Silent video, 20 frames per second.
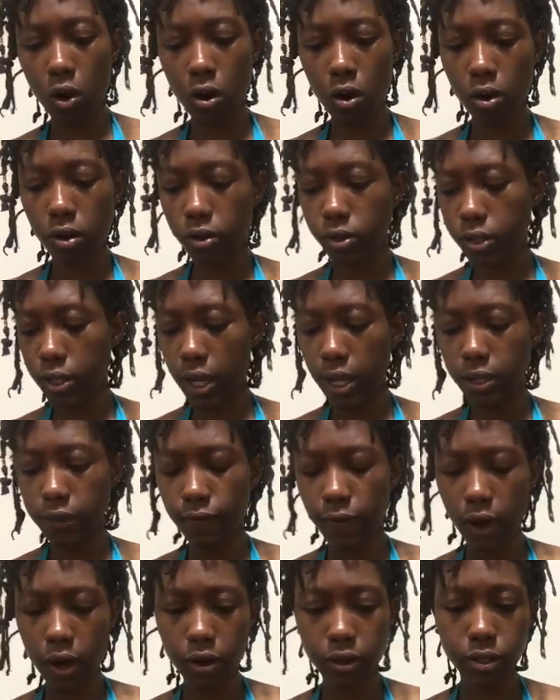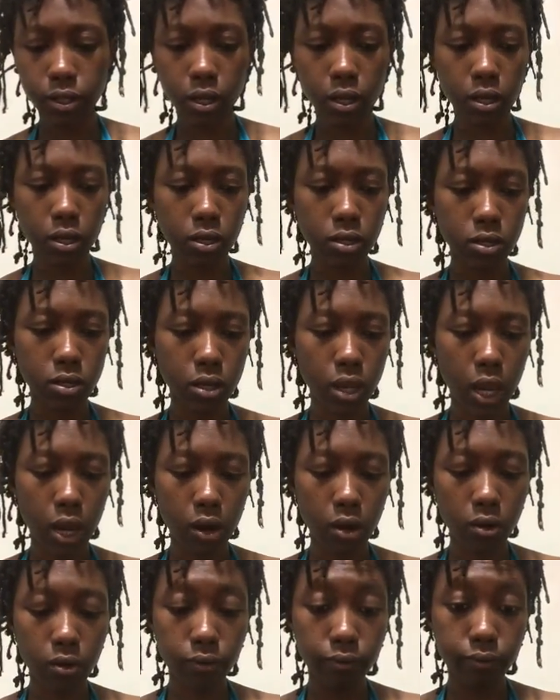cards as fire signs.
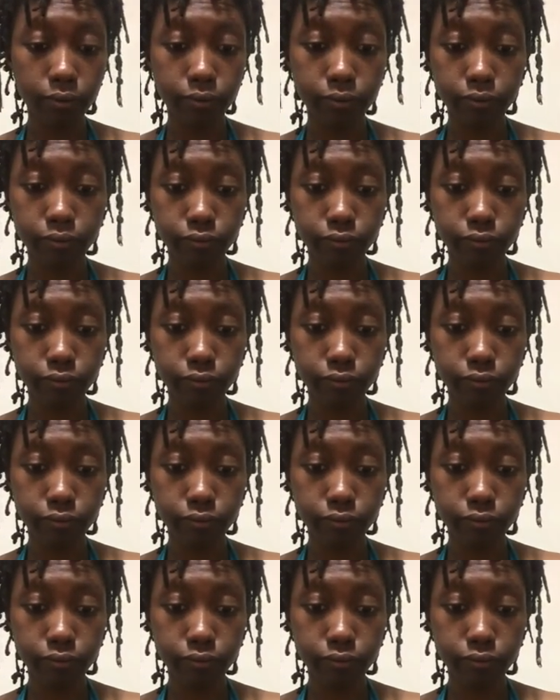Air.